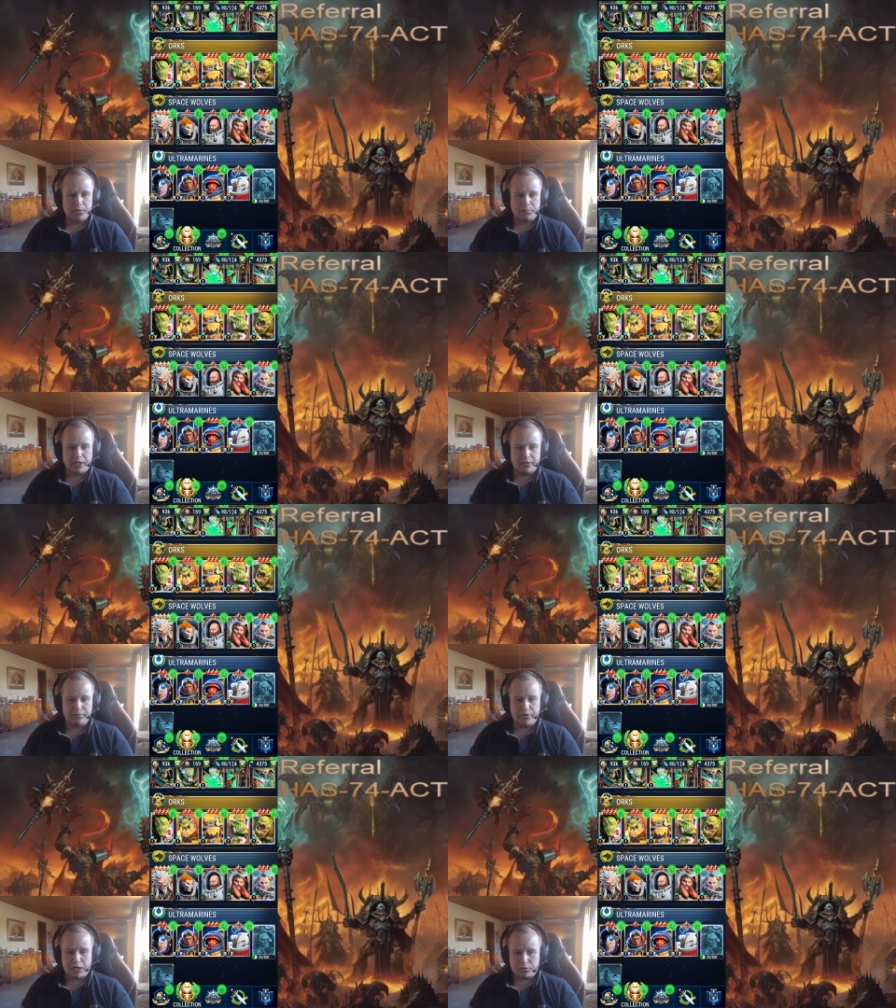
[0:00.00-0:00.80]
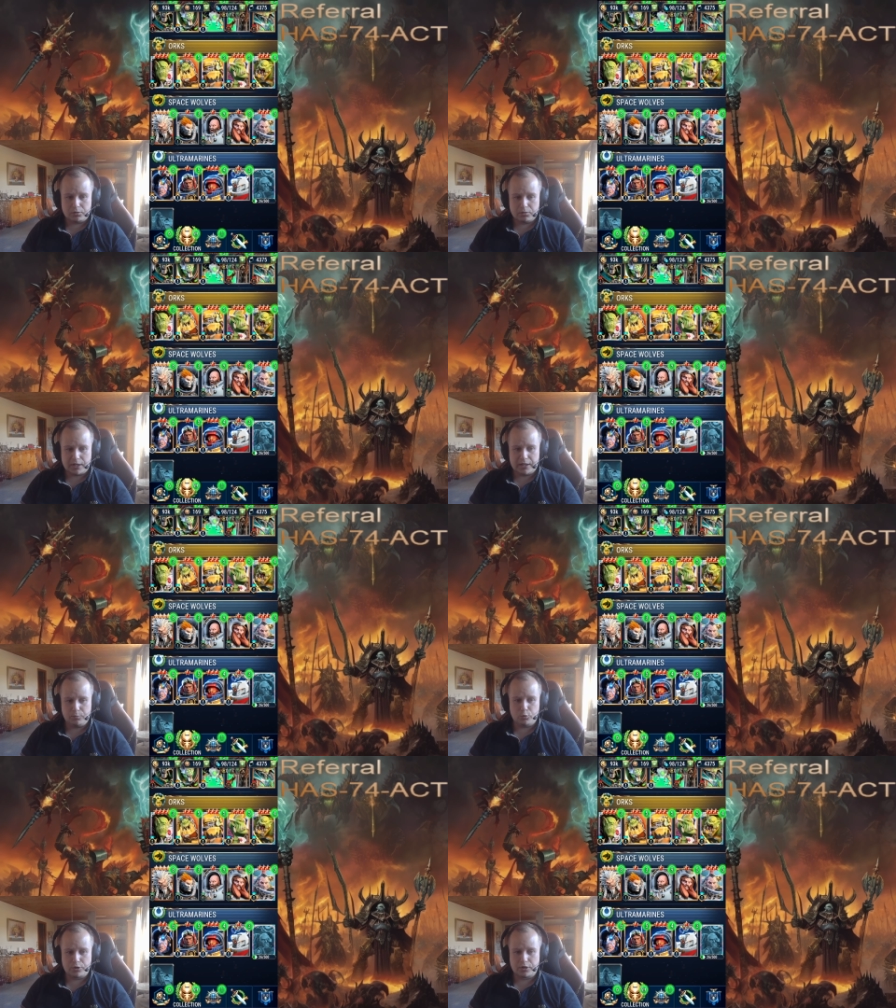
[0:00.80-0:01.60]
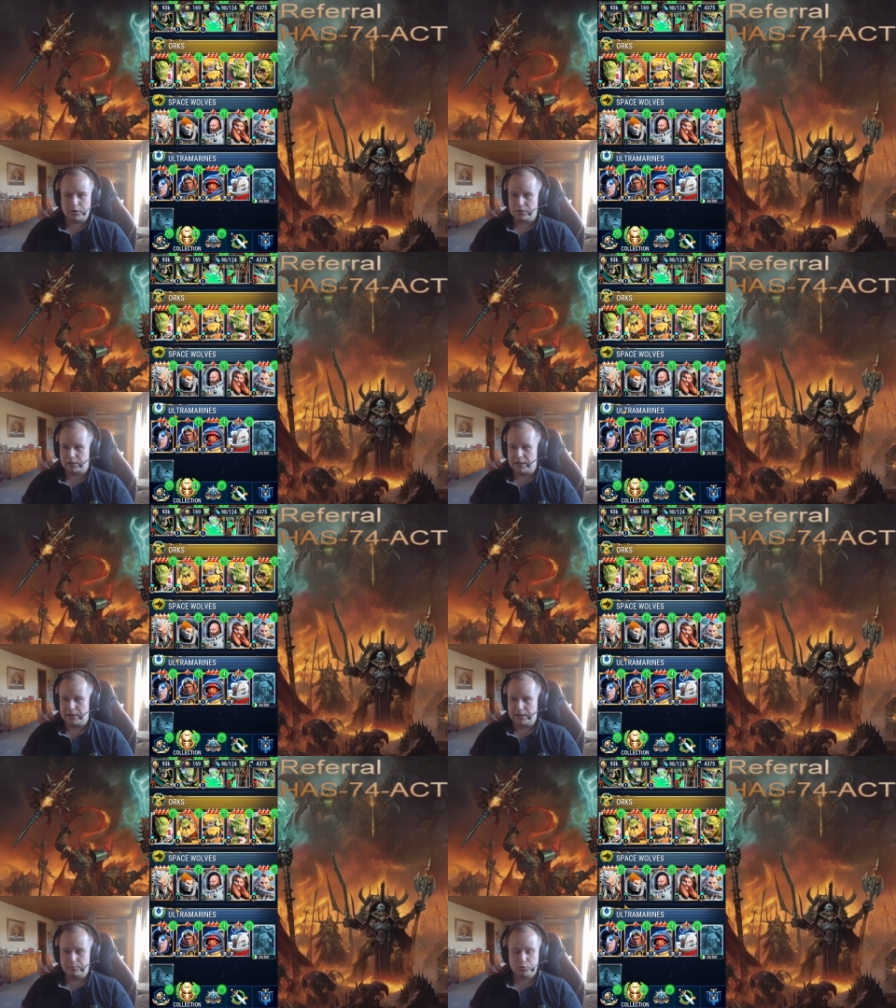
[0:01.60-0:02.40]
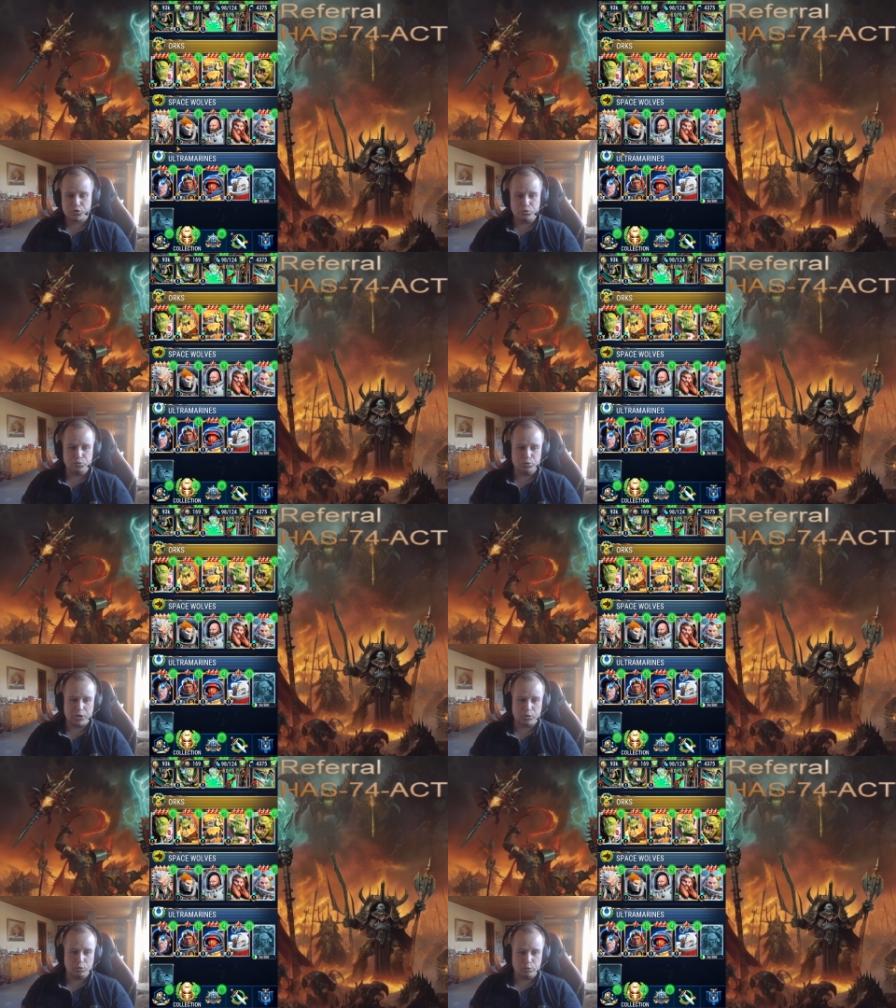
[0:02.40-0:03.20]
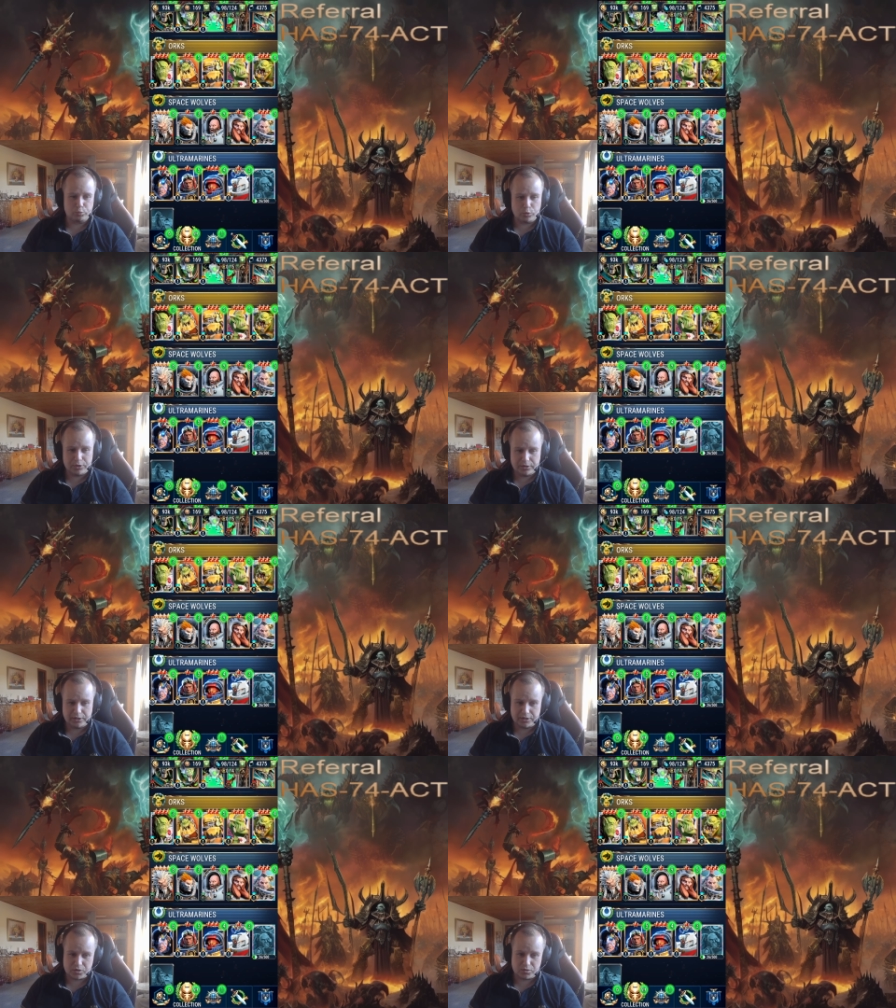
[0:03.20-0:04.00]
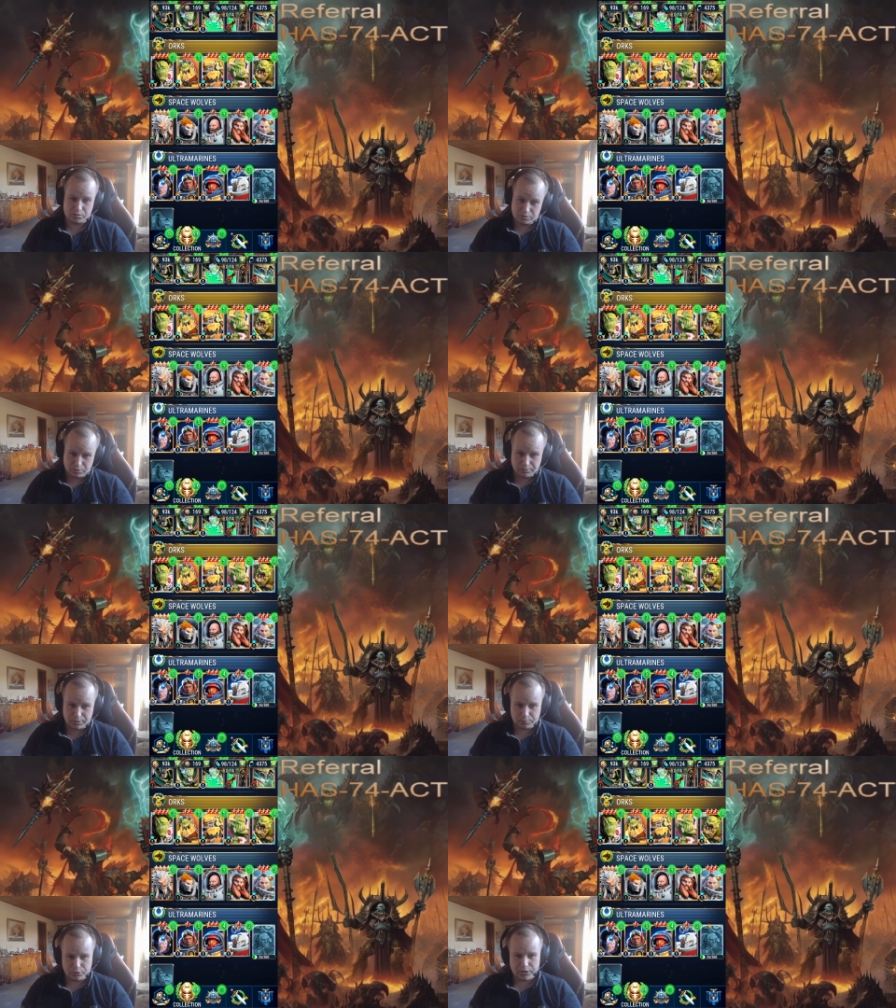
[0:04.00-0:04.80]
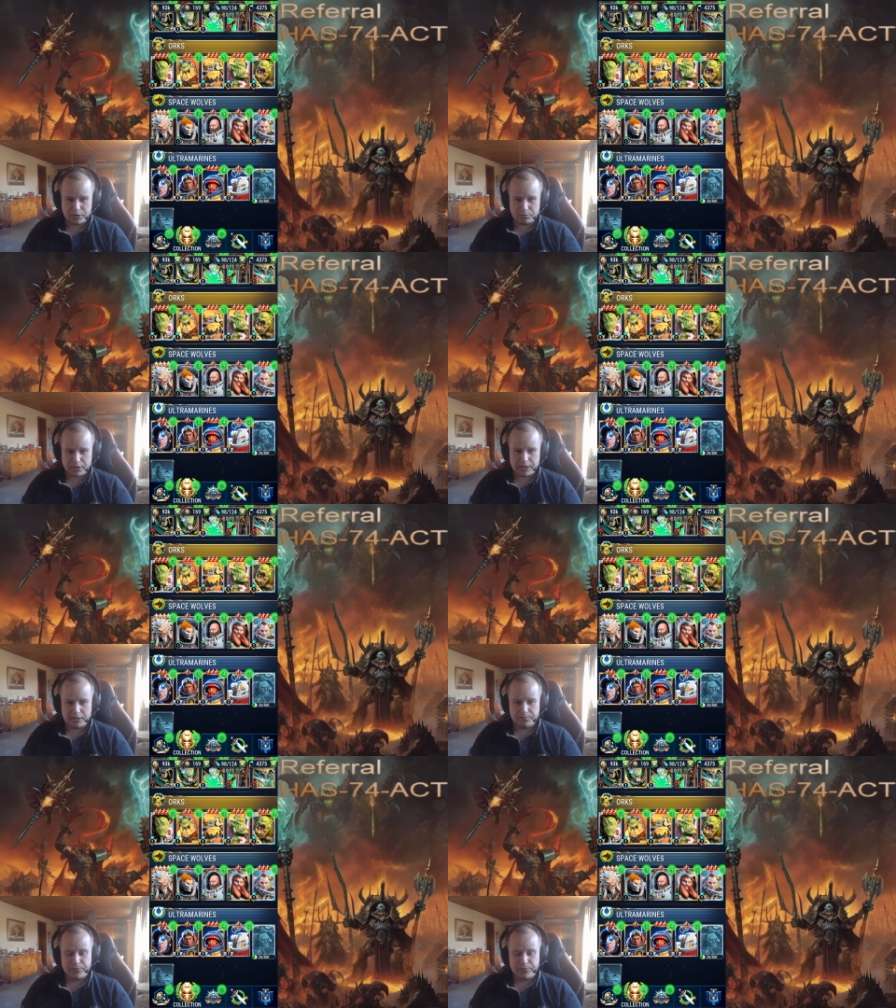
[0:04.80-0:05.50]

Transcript: My Varro, I'm working on getting him to a gold 1. It's going pretty okay.